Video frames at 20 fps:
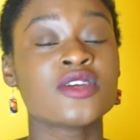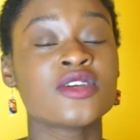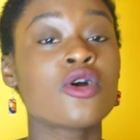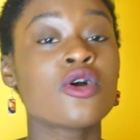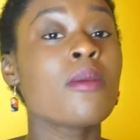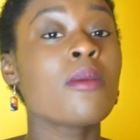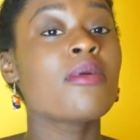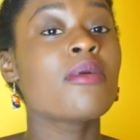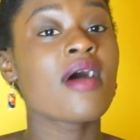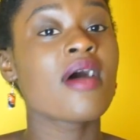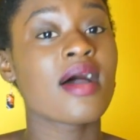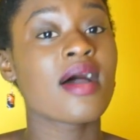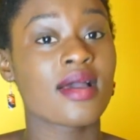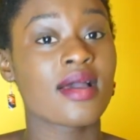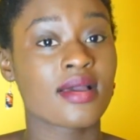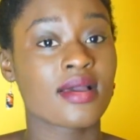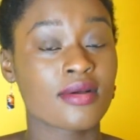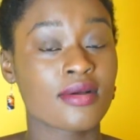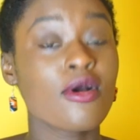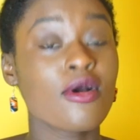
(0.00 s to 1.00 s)
Cobra,
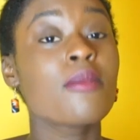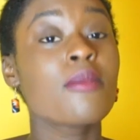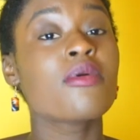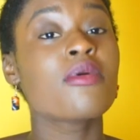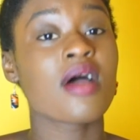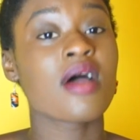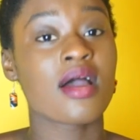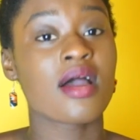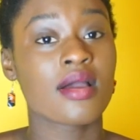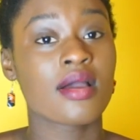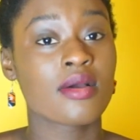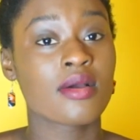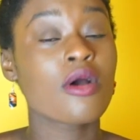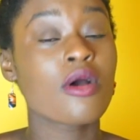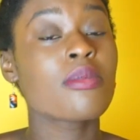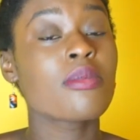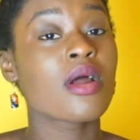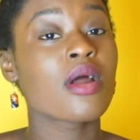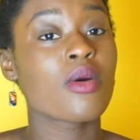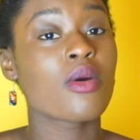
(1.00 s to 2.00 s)
cobra,
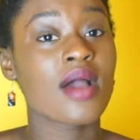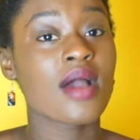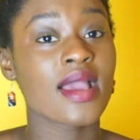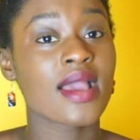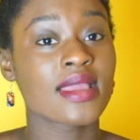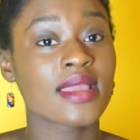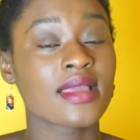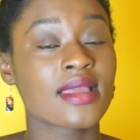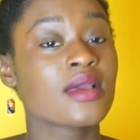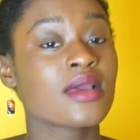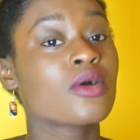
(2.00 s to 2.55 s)
cobra. Why?